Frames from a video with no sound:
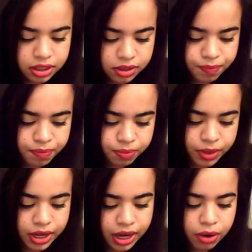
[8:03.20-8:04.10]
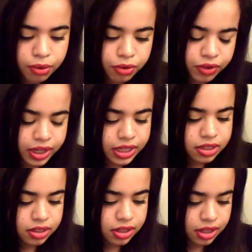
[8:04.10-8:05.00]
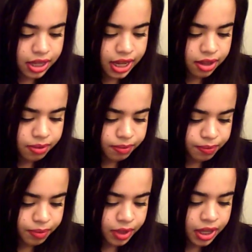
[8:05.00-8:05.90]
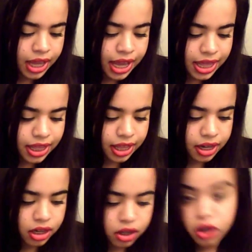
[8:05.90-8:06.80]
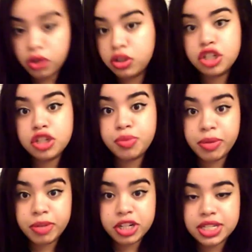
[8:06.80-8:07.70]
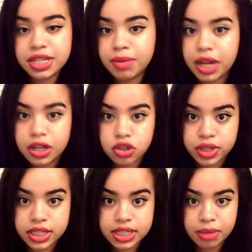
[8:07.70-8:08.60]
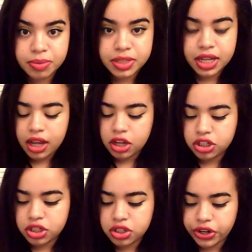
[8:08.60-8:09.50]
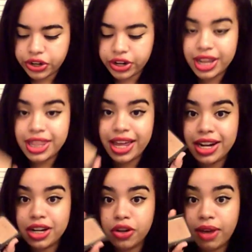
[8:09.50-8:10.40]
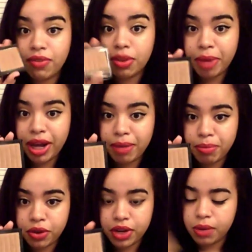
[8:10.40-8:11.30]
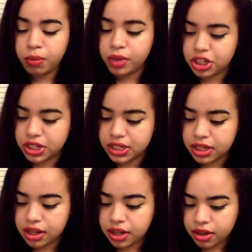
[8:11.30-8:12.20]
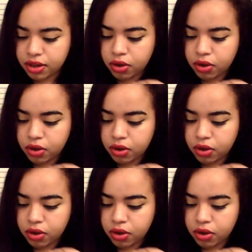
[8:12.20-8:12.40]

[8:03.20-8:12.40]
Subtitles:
look and how it reflects the light. And then, you know, it's just pretty much the same contouring steps, just darker. And then you have the Pop Beauty, which is